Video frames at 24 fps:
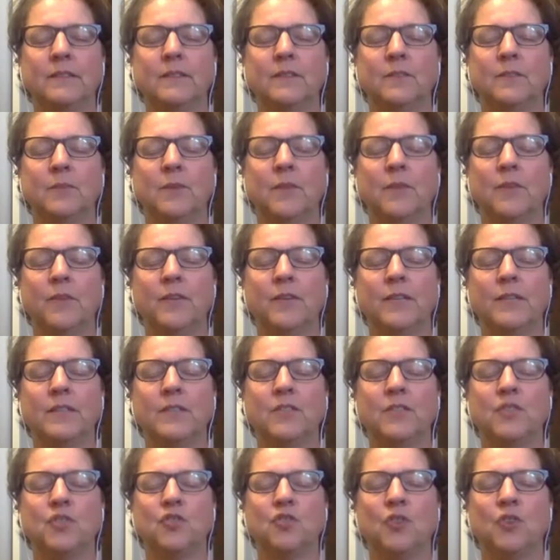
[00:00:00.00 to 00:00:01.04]
whether it's
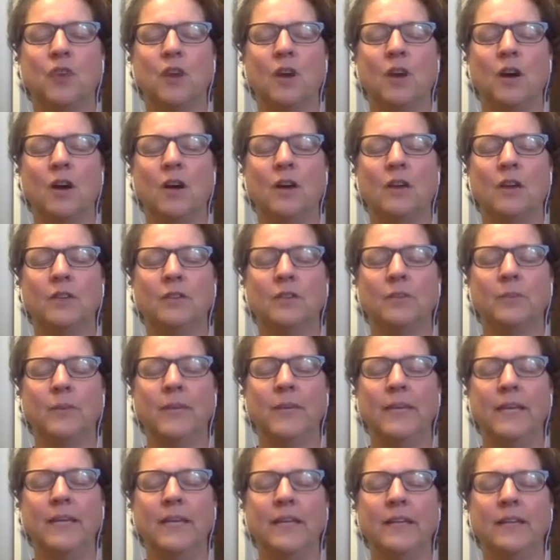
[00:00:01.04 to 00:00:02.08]
strong or
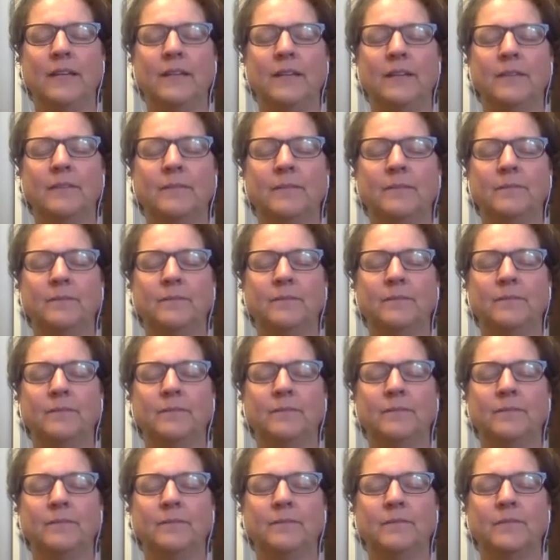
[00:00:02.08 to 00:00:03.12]
weak,
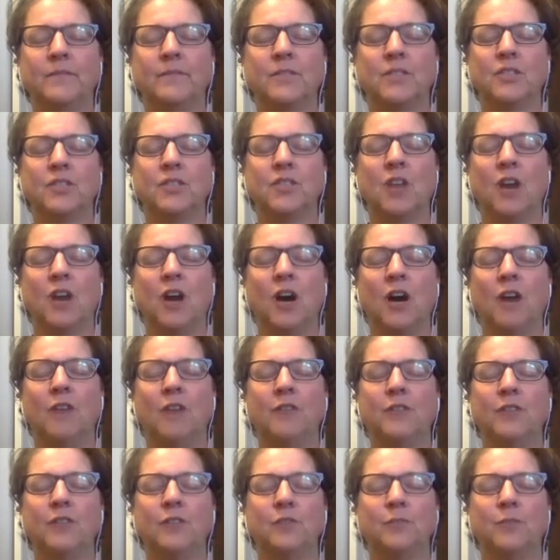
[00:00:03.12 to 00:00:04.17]

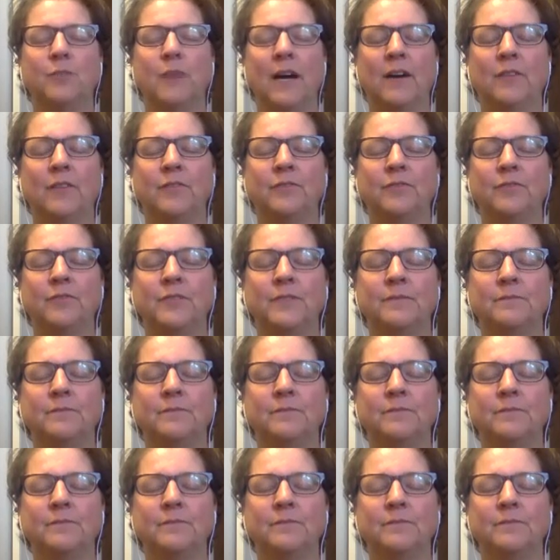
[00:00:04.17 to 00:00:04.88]
soft or rough.